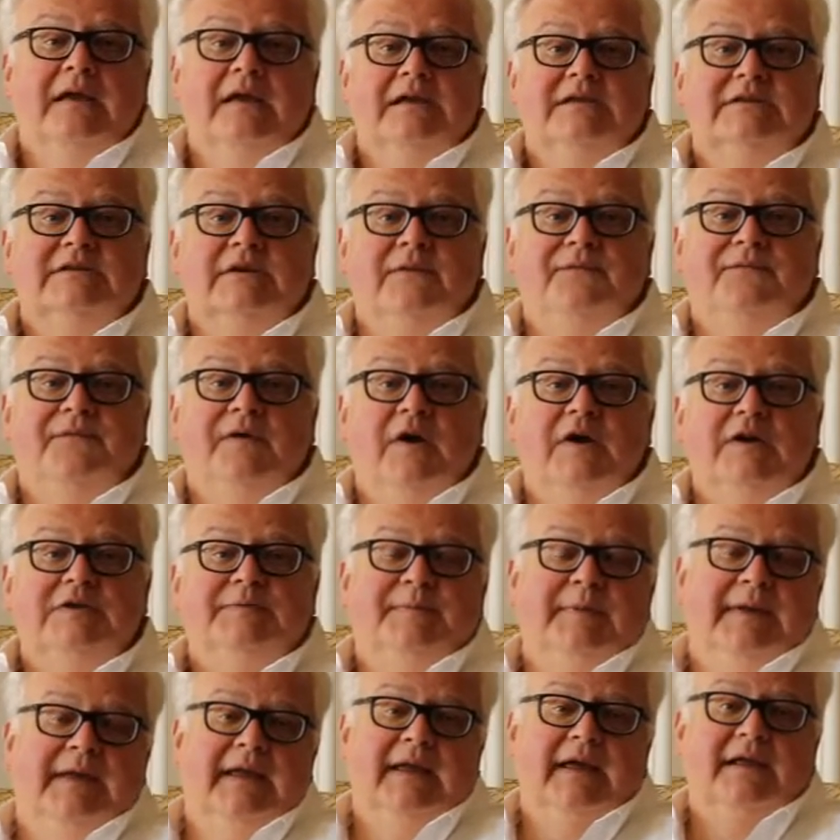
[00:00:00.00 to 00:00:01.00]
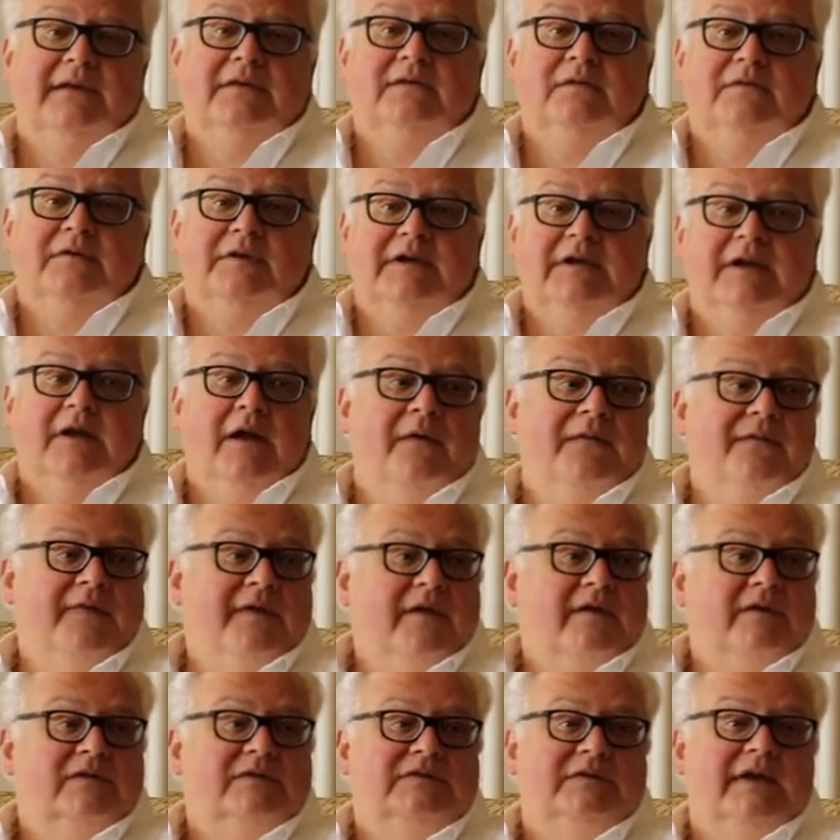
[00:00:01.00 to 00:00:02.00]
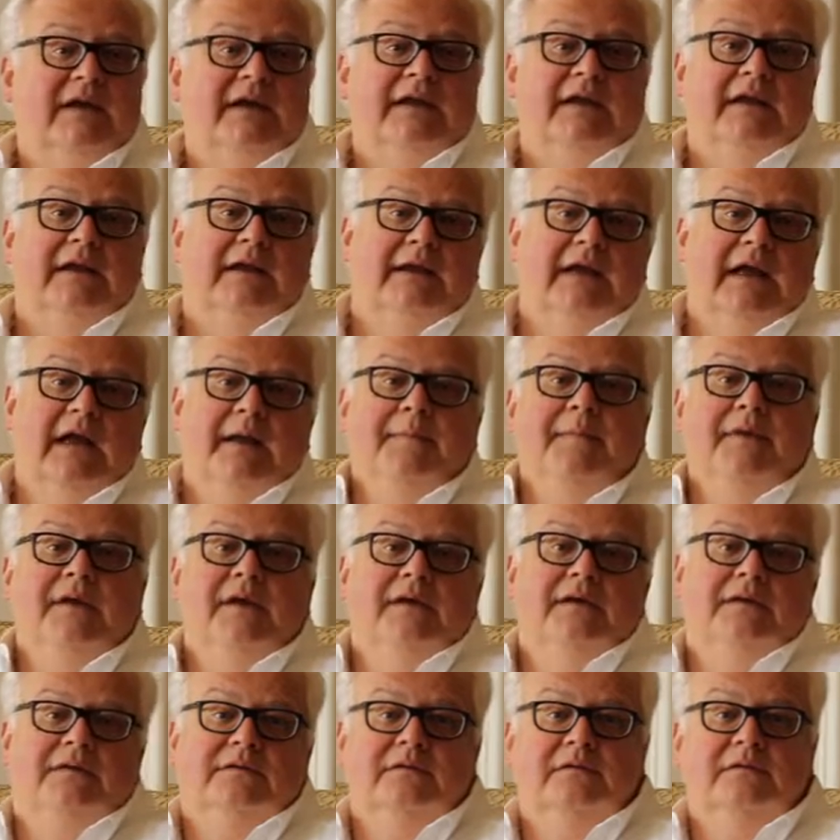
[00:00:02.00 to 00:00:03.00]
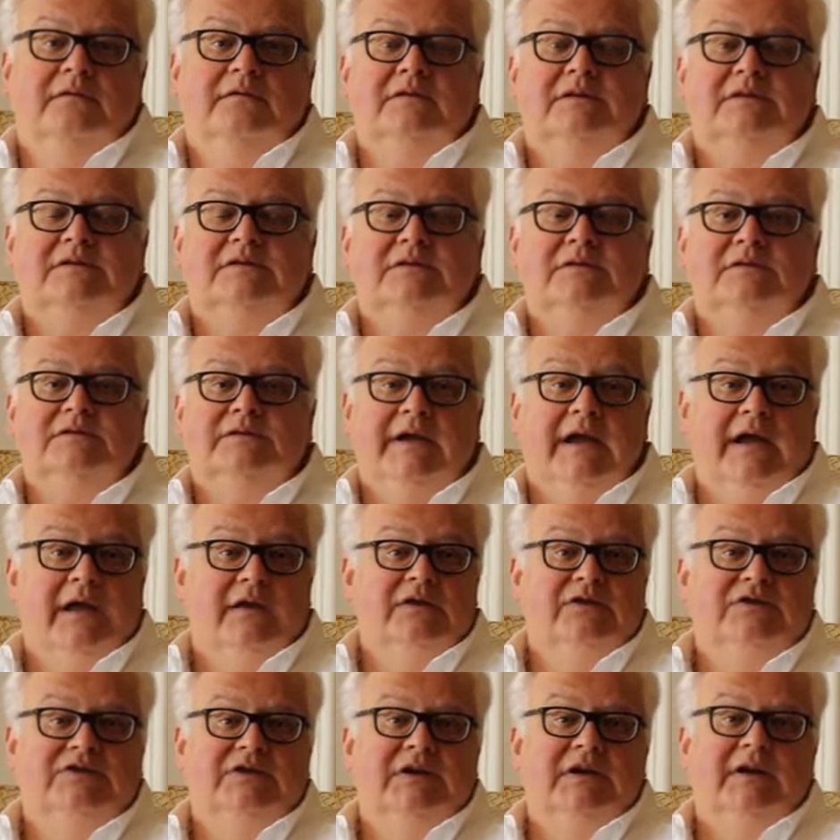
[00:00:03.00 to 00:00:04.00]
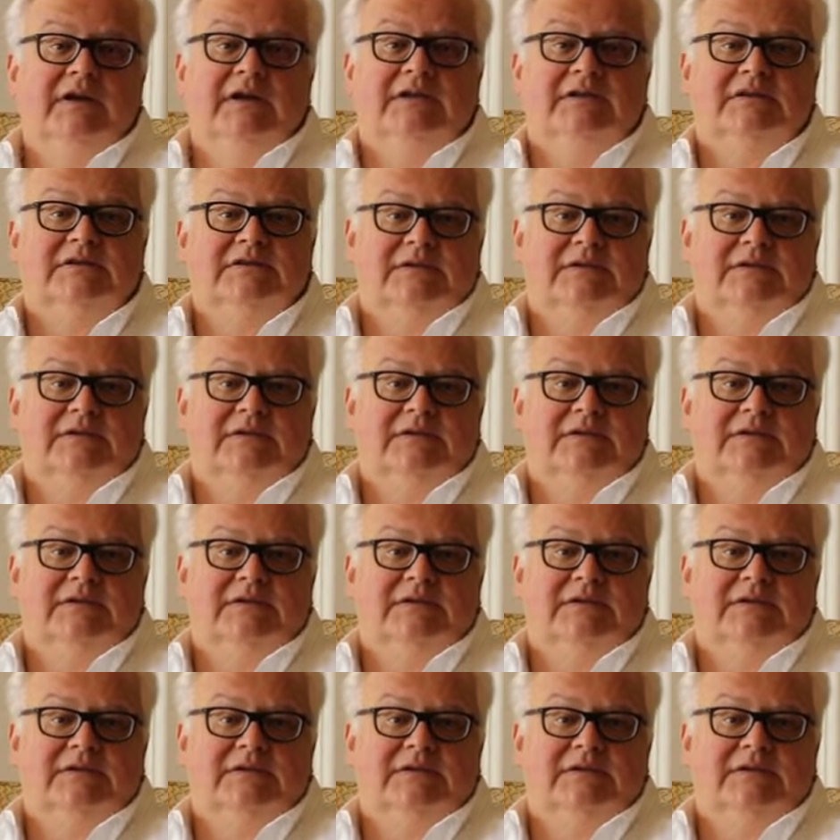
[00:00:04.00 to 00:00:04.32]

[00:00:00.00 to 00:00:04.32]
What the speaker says: So folks began to get off the interstate and come into this little town, Jennings.